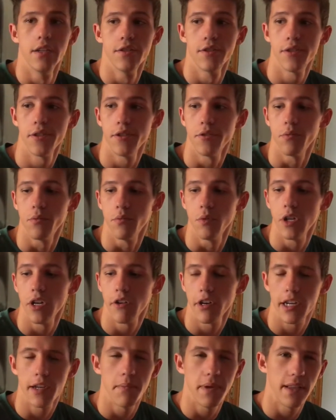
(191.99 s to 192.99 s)
So, would I
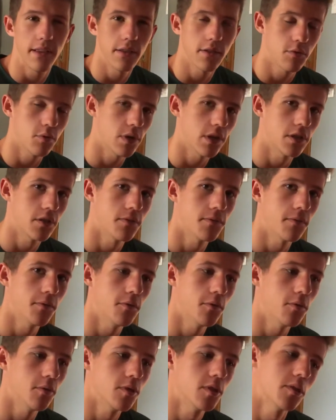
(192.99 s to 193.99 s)
recommend this watch
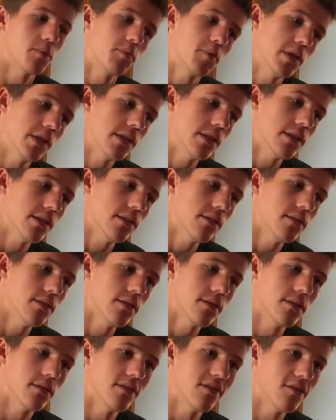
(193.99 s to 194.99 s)
for sprinters?